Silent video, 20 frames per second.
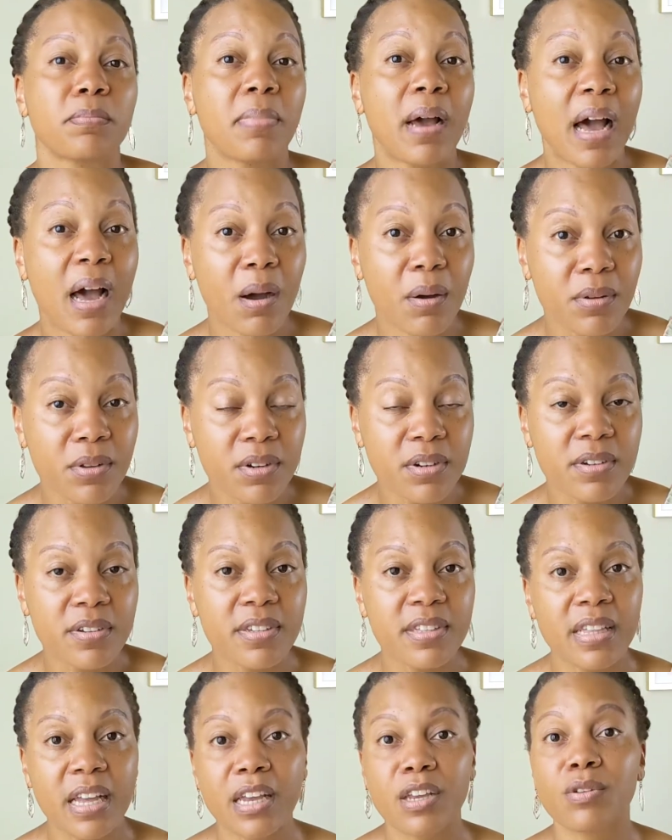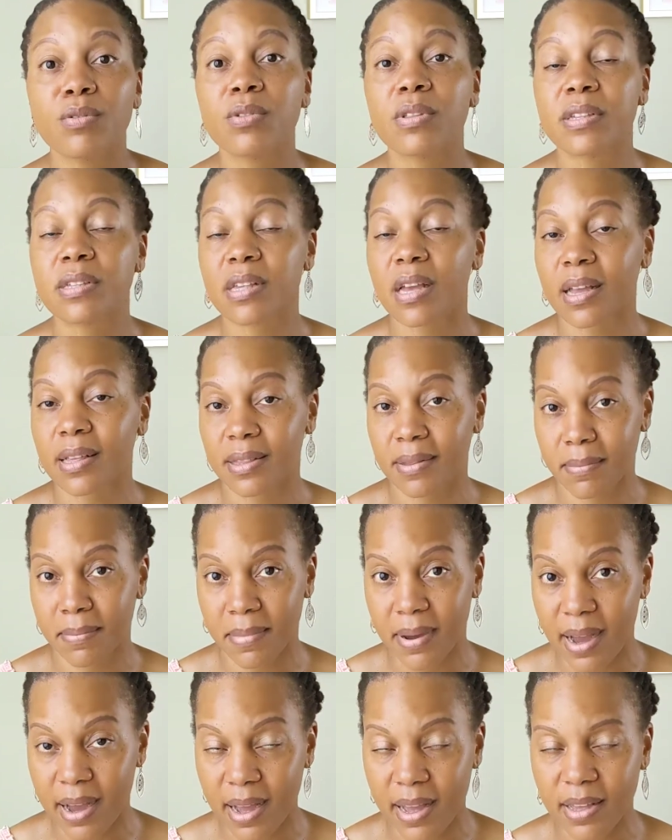powders that you decide to
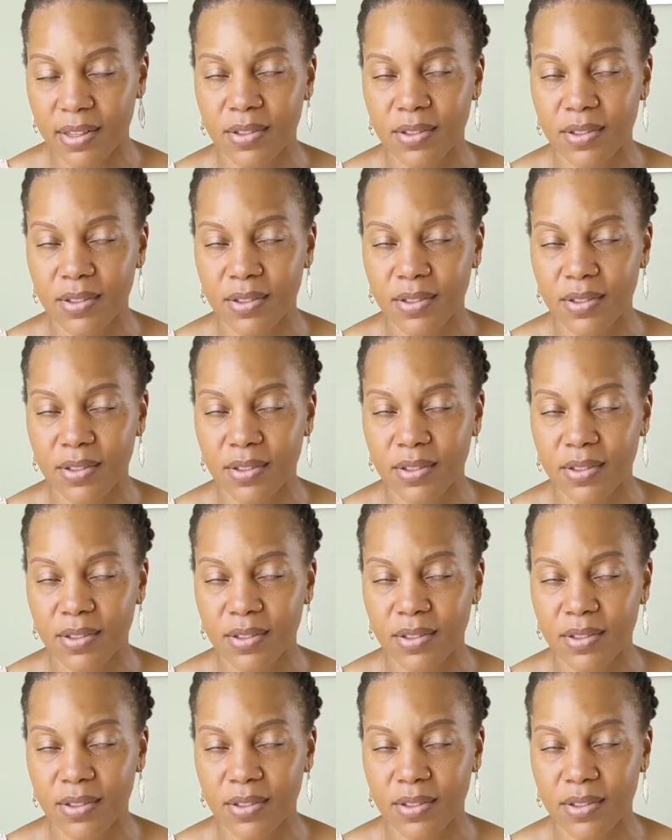buy.